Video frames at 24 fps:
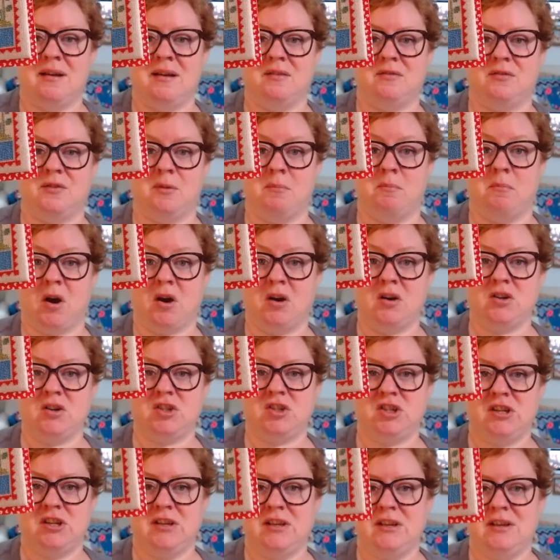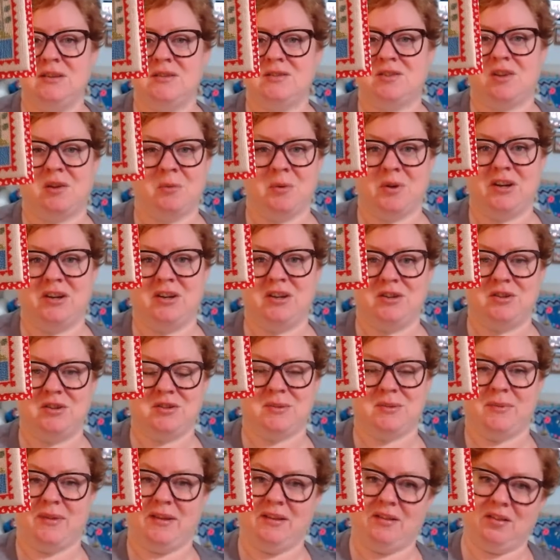from March. So I wanted to do
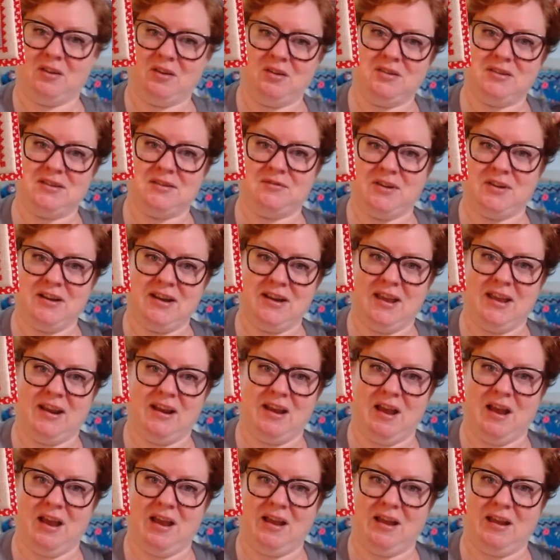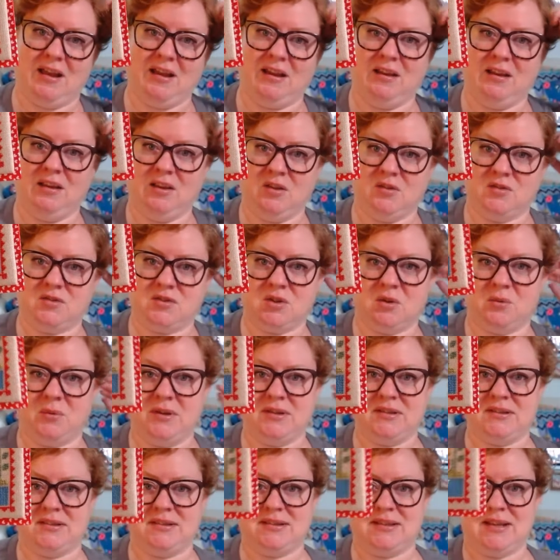something a little different. And I used to
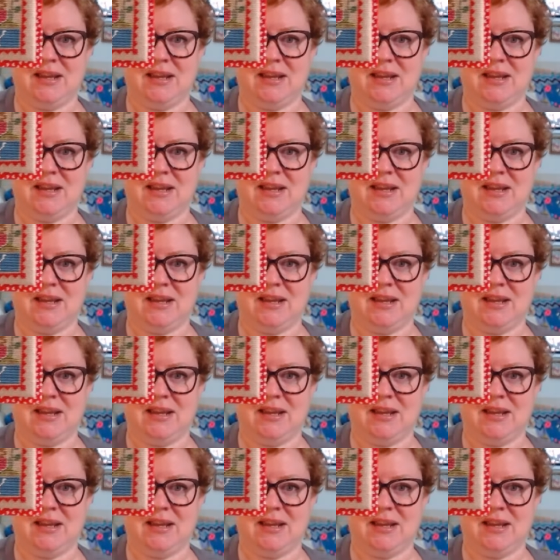always, as